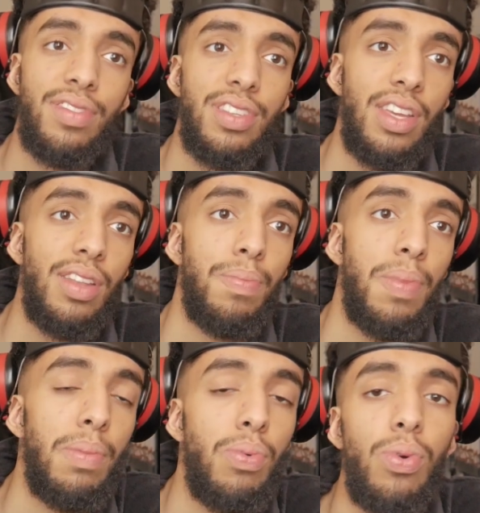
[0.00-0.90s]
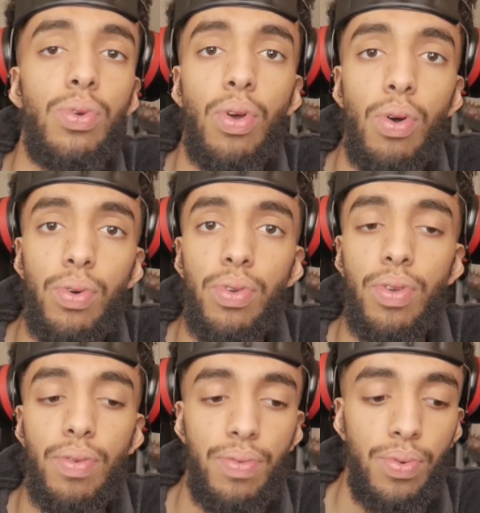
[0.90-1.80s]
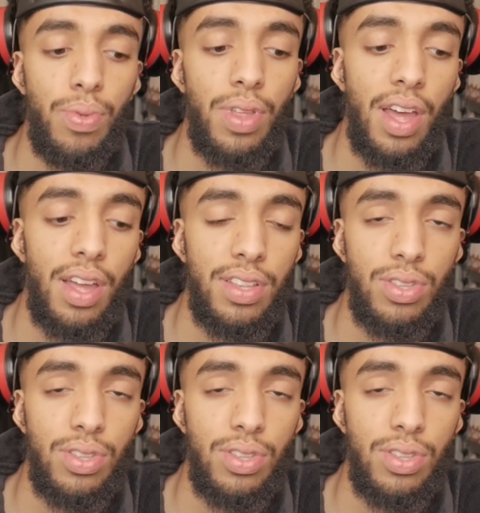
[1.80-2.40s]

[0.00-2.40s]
seen people gone through that,